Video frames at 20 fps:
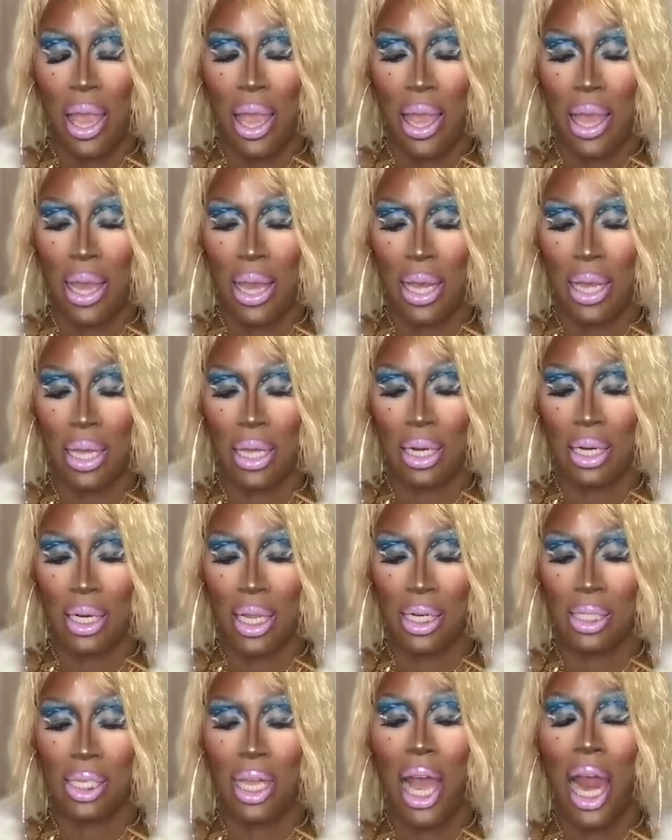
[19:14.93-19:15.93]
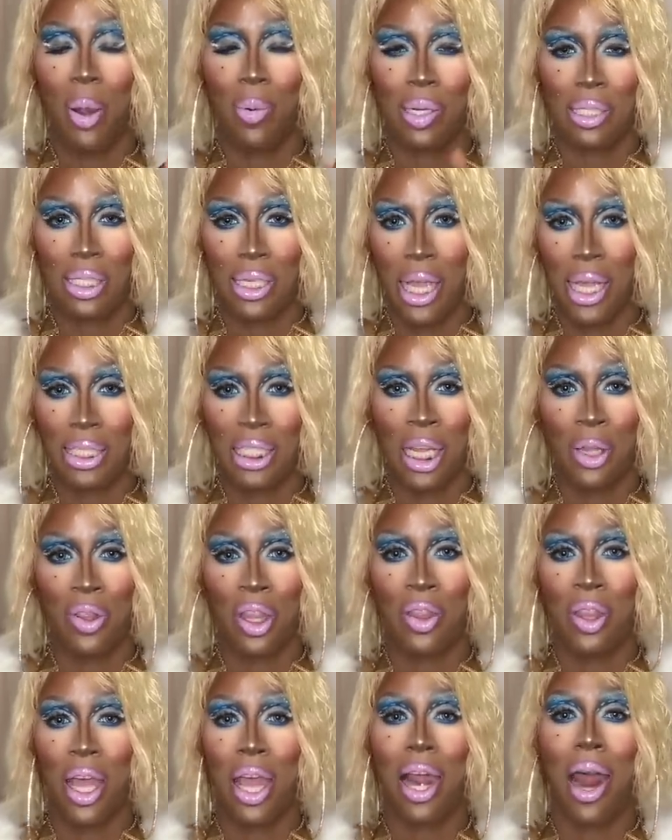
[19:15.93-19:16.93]
and then Tyra said
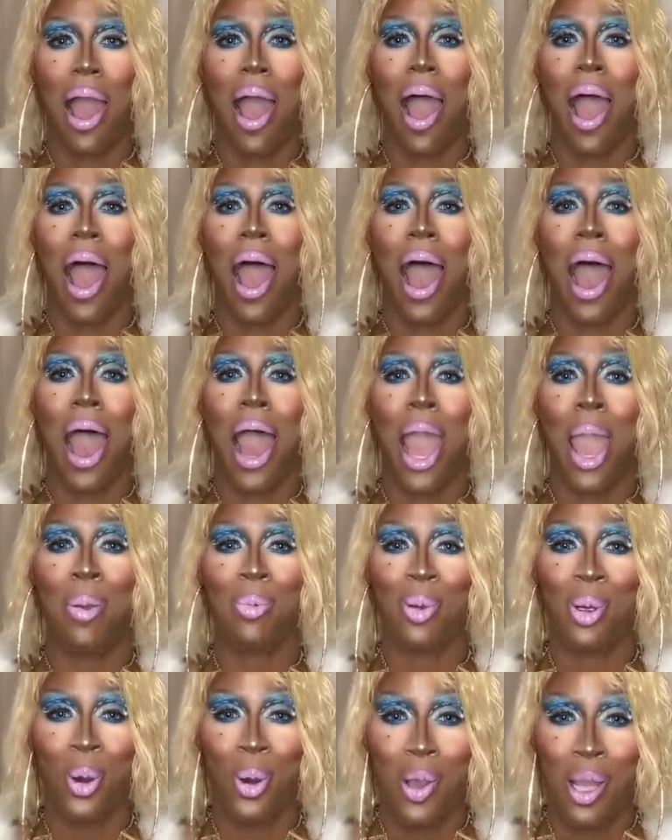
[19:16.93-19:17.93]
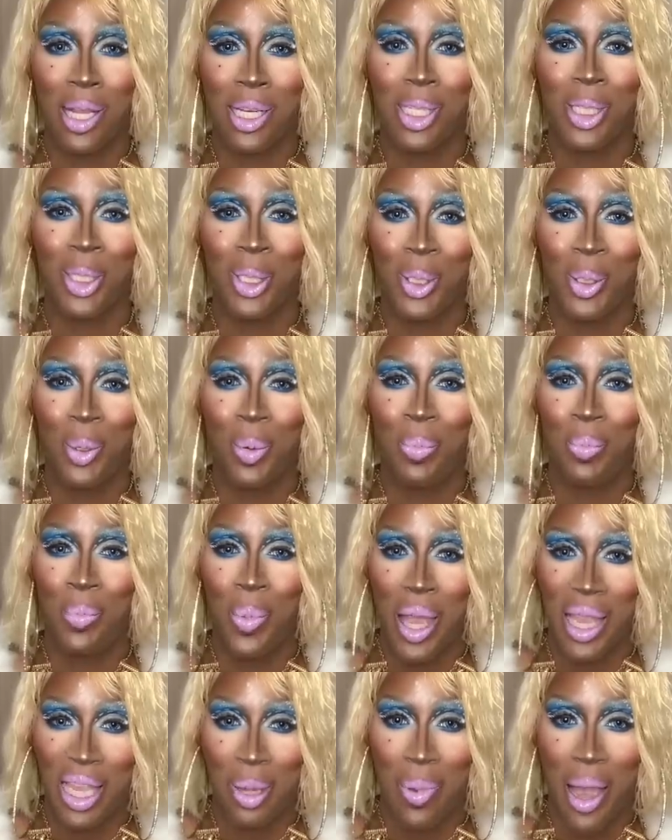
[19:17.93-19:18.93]
something that I'm going to
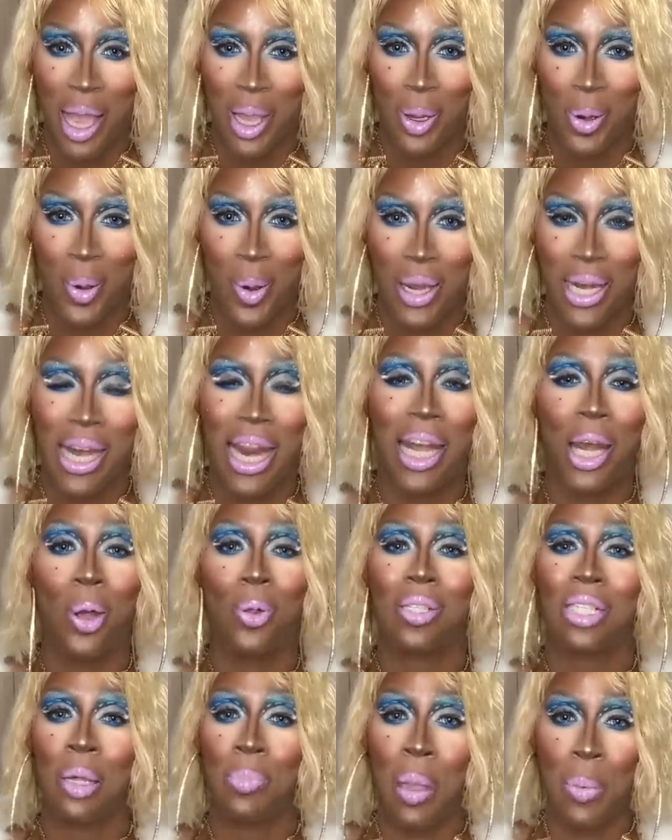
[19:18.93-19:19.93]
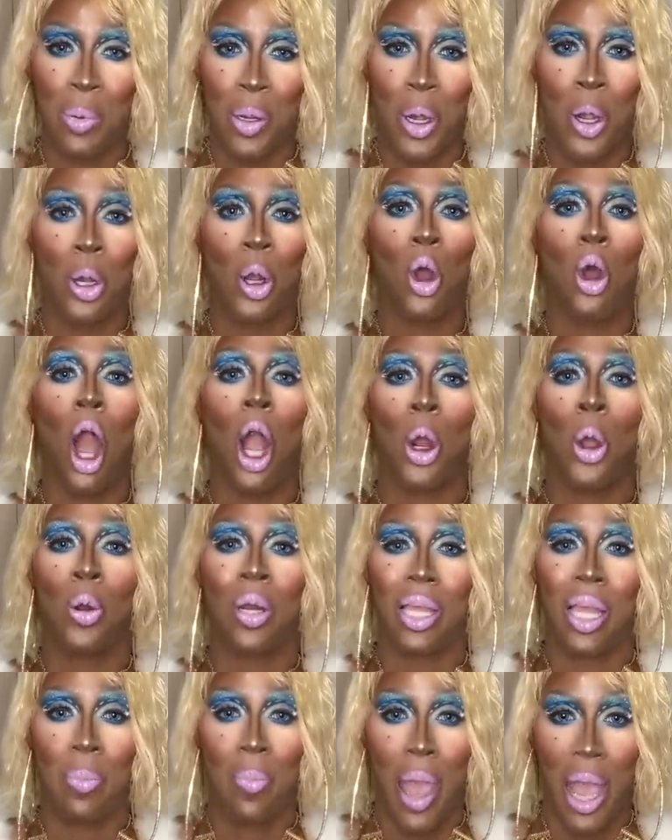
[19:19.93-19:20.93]
piggyback on. And I know some people here are
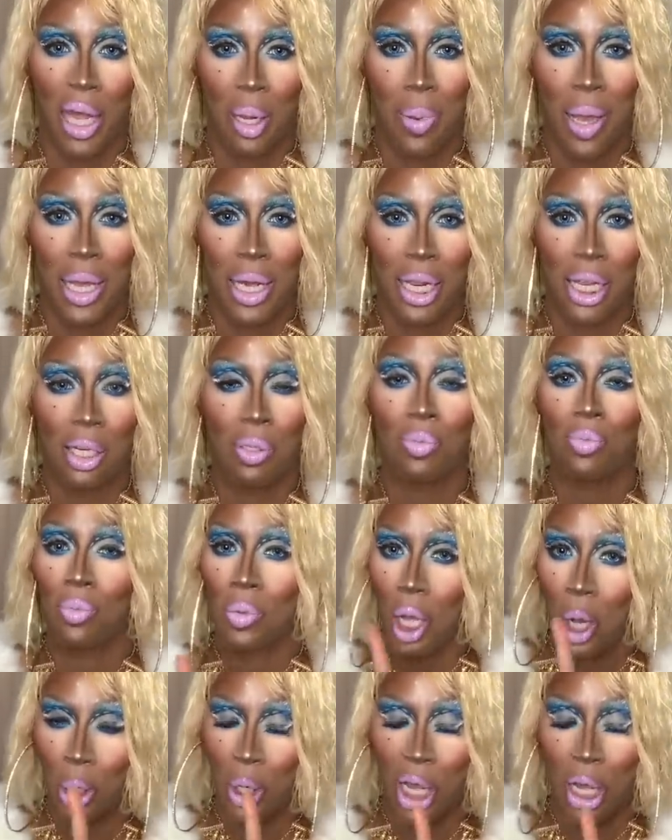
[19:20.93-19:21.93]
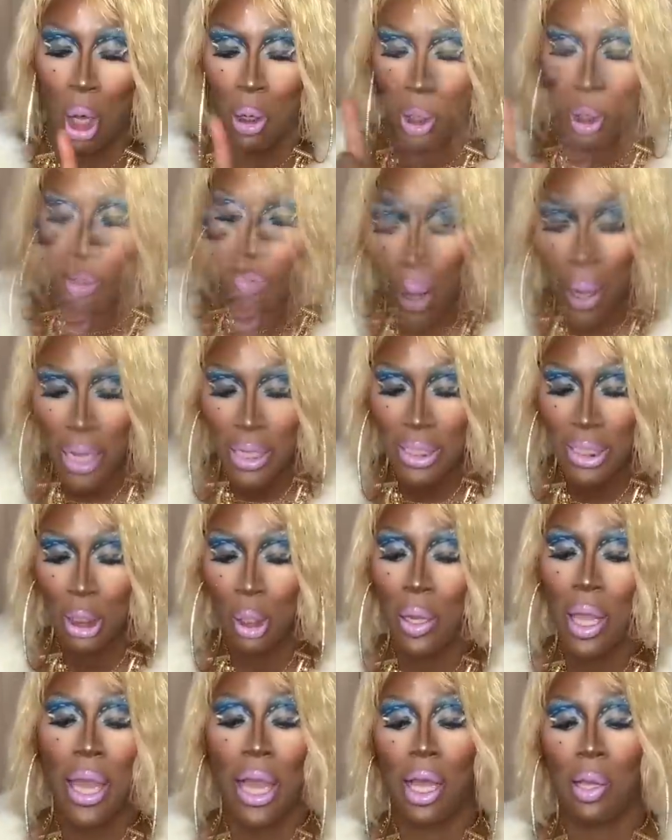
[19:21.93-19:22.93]
going to get mad about it. Hold on. Okay,
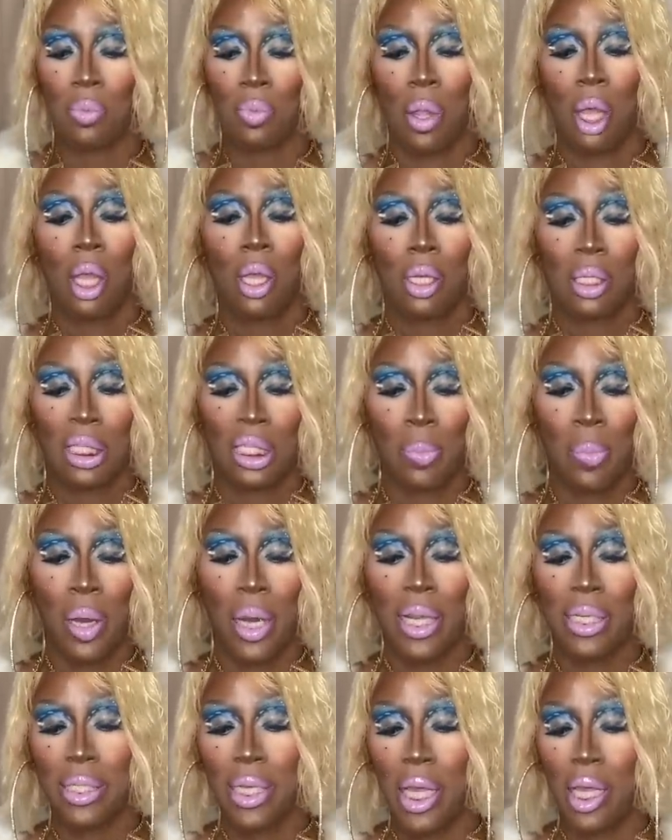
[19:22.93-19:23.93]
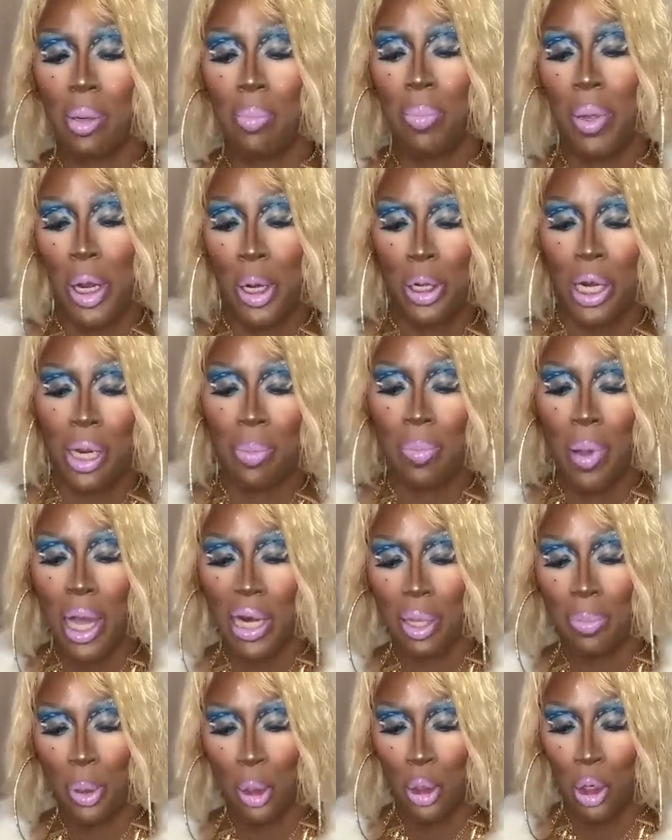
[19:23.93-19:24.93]
so yeah, somebody said bearded
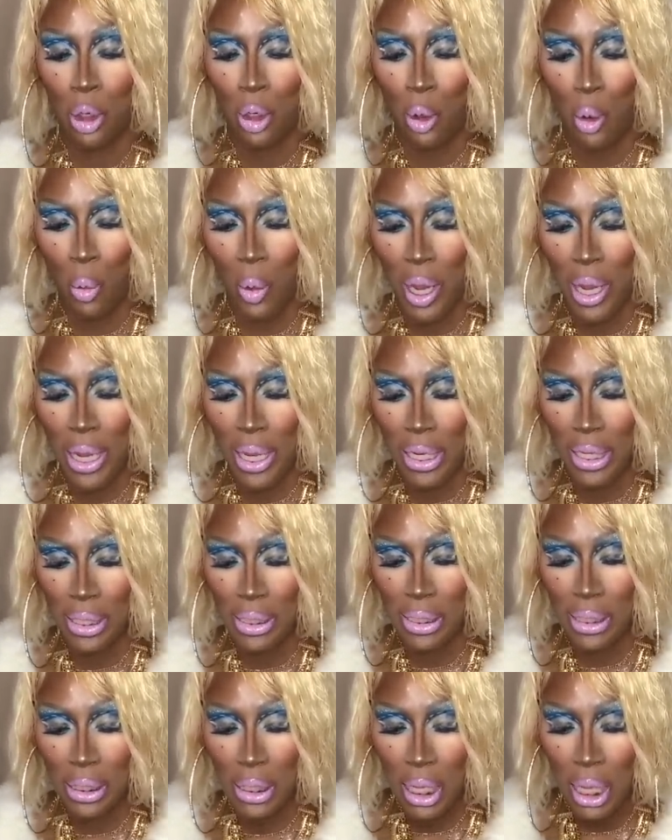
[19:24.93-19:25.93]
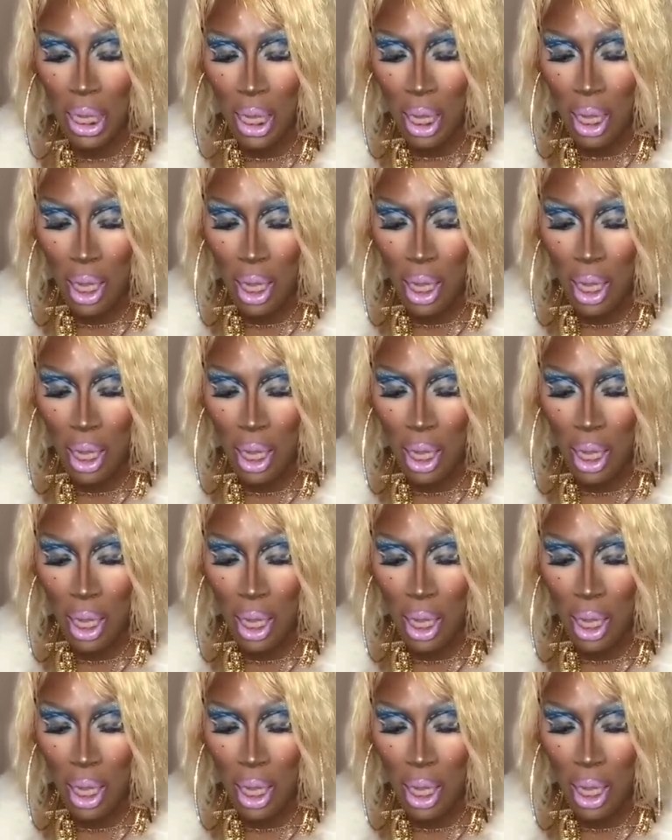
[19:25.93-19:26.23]
bodybuilder queens